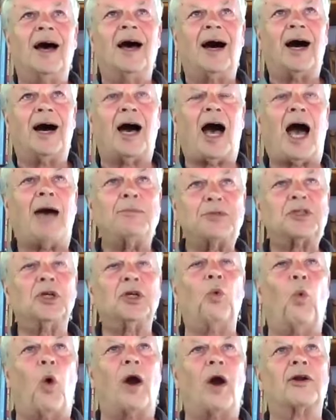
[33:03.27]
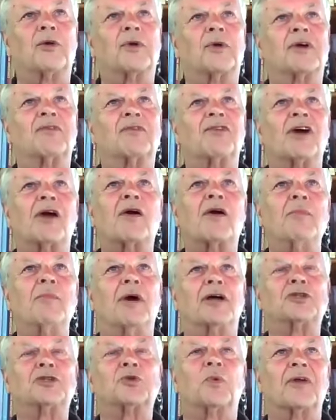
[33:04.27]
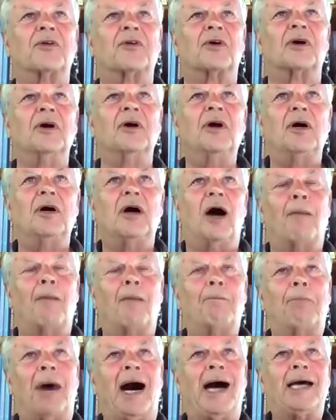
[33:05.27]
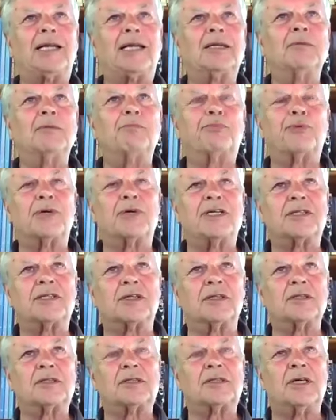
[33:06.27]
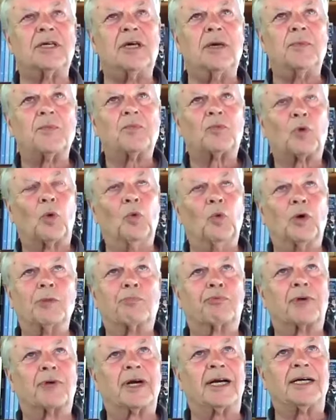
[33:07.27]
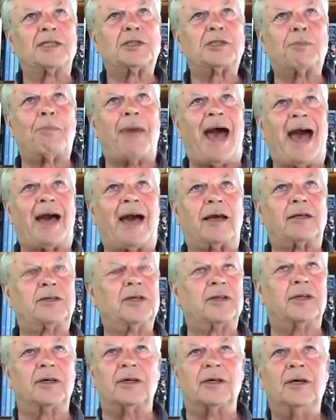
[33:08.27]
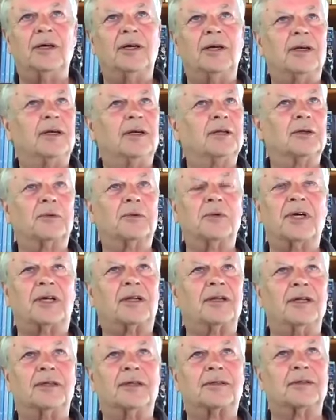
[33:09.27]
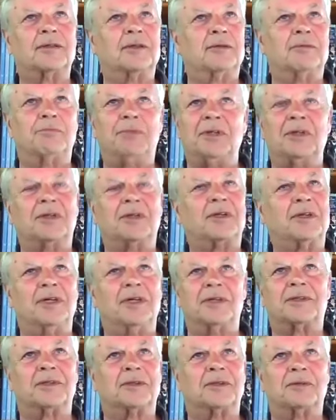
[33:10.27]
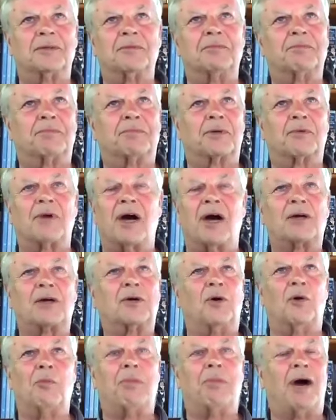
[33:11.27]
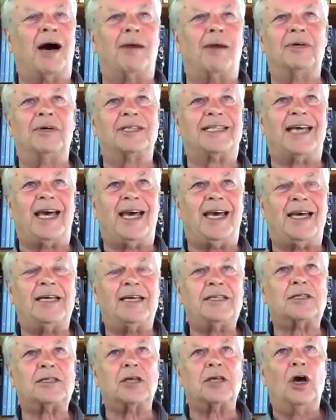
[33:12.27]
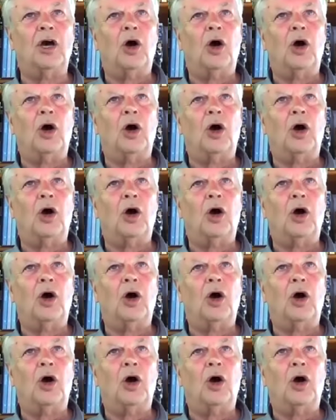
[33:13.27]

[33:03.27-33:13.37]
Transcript: I'm still wondering very much whether a Biden presidency would bring us back to the Hillary Clinton, Bill Clinton, Barack Obama days,